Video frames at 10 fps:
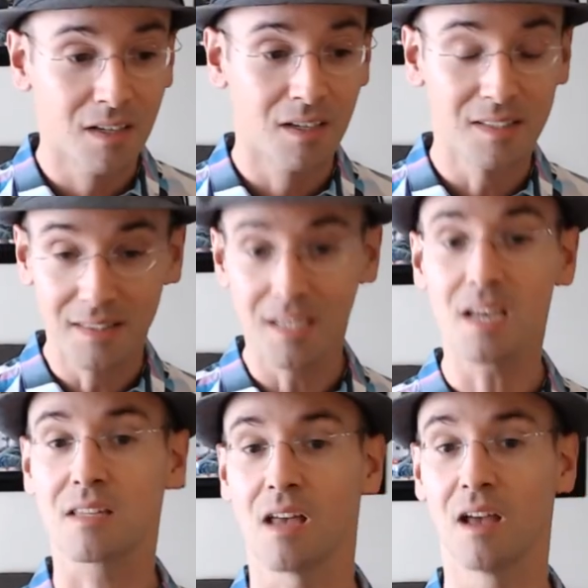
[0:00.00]

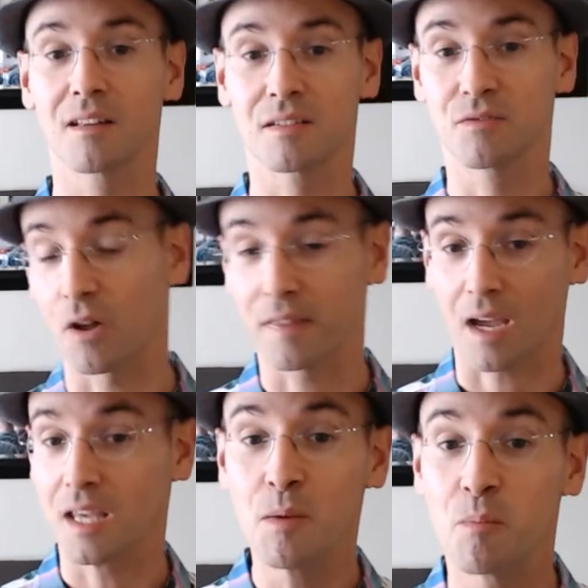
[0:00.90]
decent for
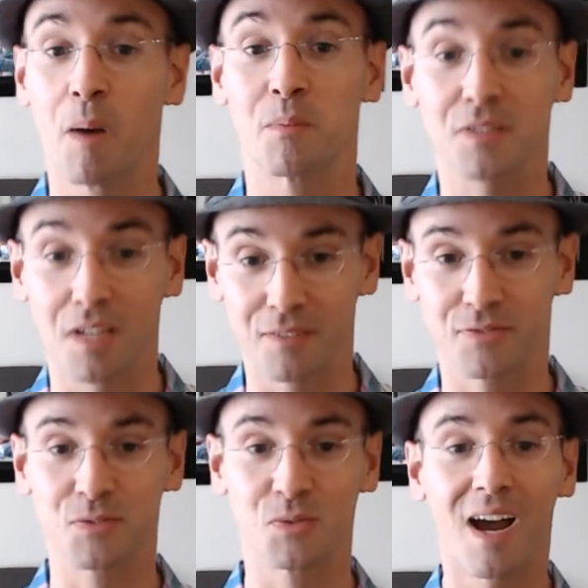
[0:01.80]
that hip hop stuff,
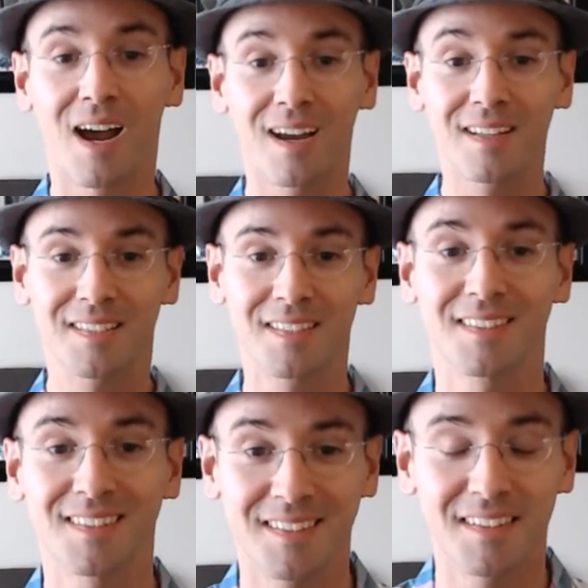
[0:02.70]
right?
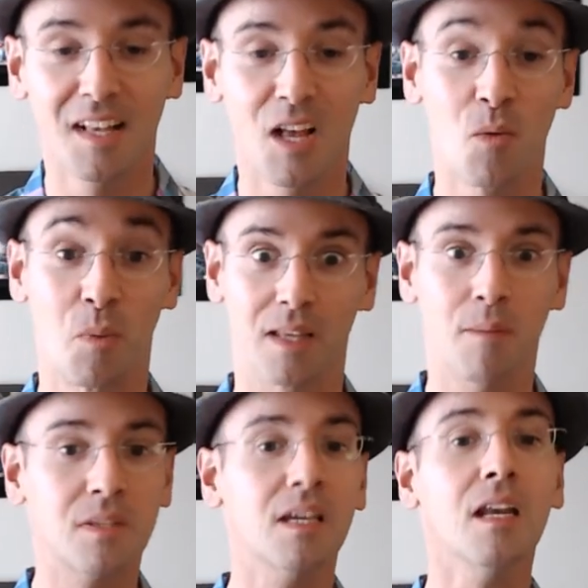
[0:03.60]
But I'm
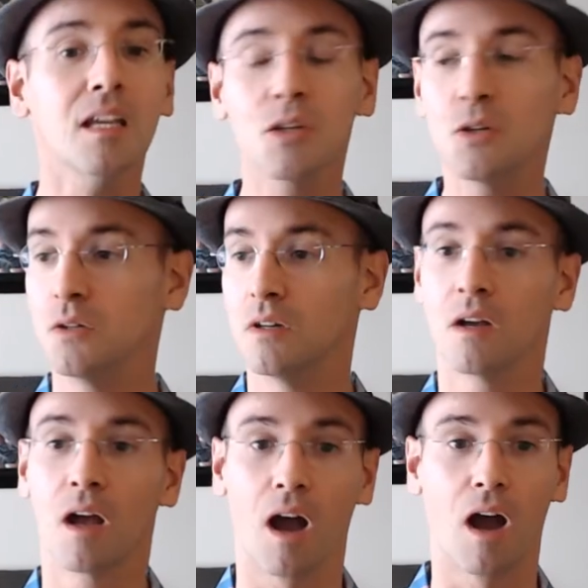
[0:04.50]
telling you,
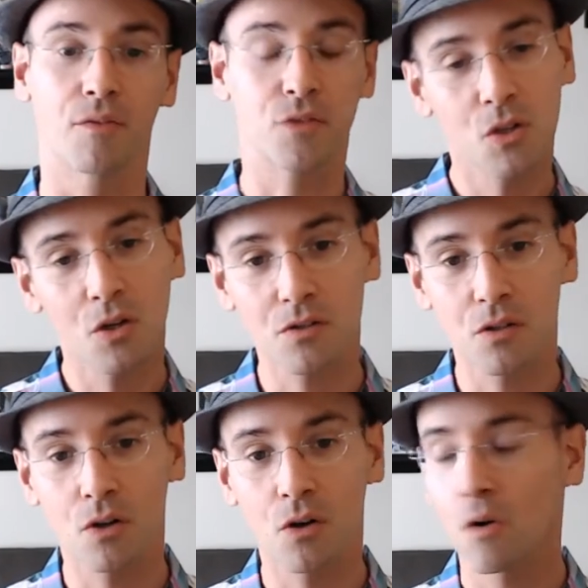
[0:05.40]
a few years
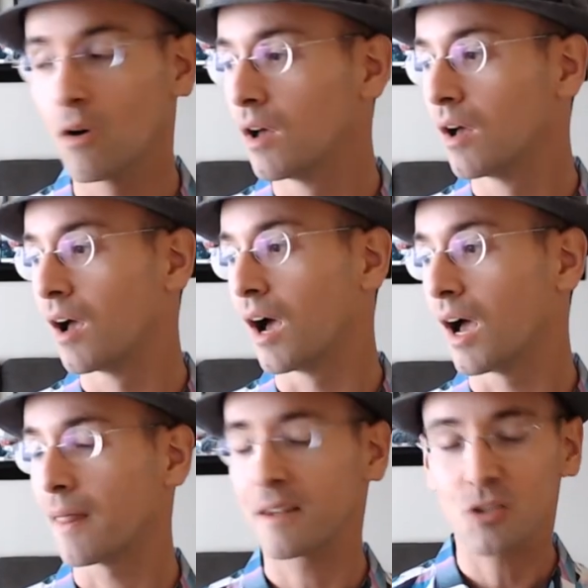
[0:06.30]
ago,
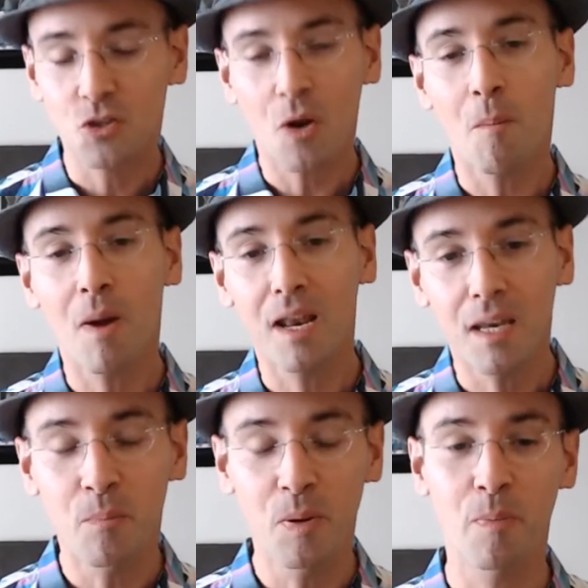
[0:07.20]
so many
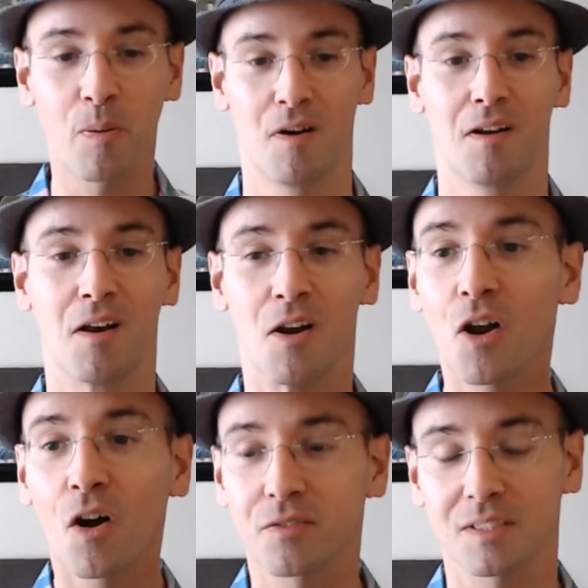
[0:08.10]
people
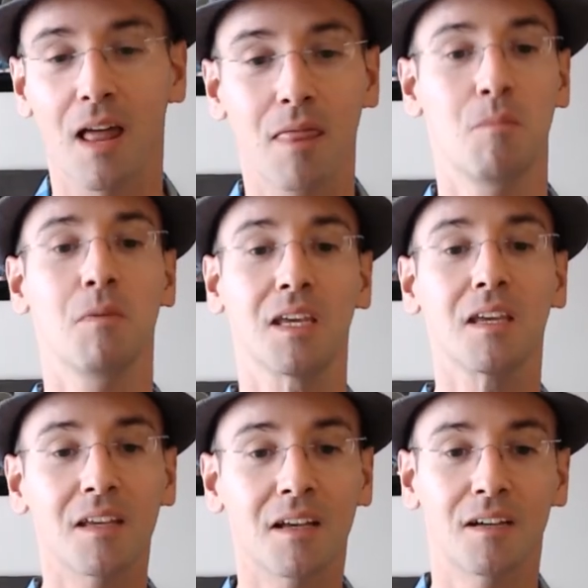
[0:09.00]
laughed at
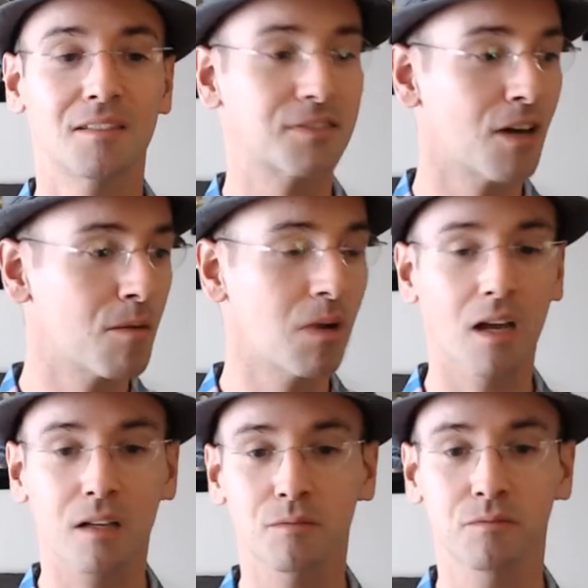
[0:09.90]
me from like,